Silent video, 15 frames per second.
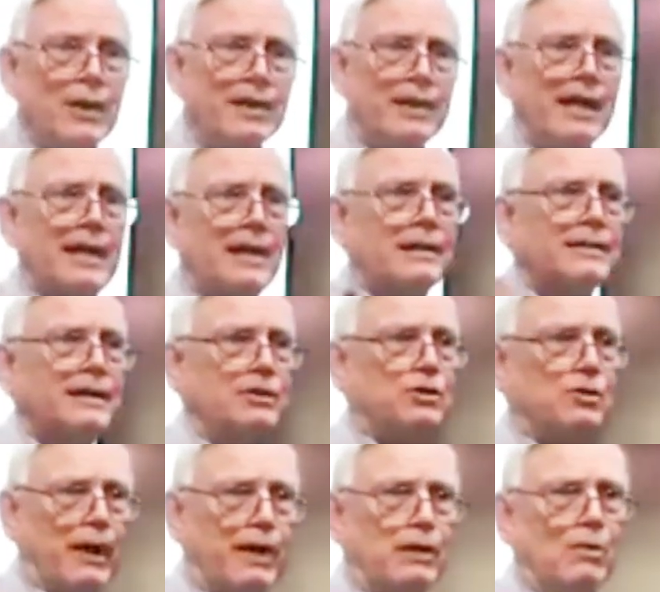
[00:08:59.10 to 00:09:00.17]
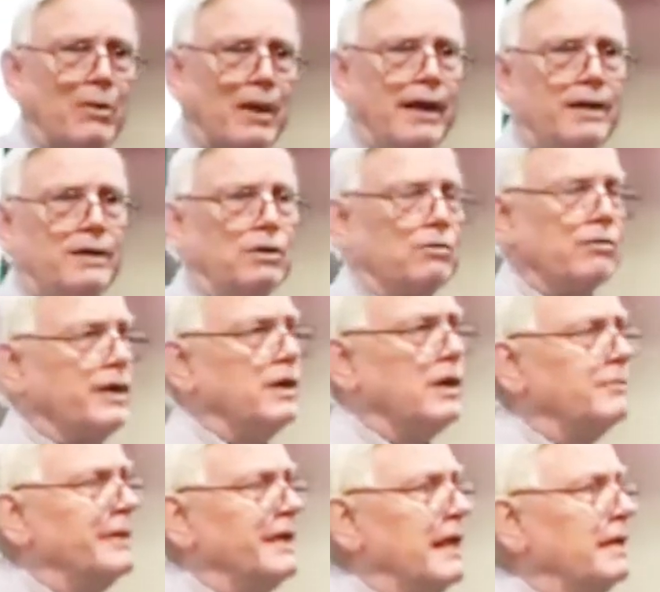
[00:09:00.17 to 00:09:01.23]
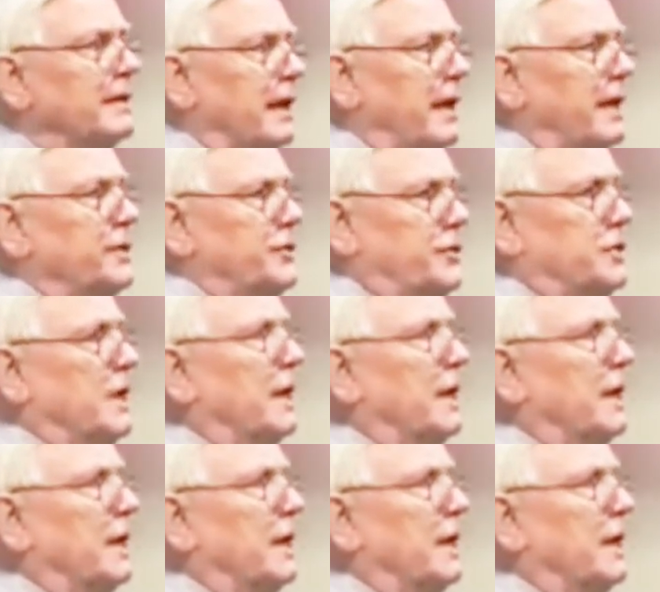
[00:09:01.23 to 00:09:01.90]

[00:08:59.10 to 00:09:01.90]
and they clicked right away and agreed on many things.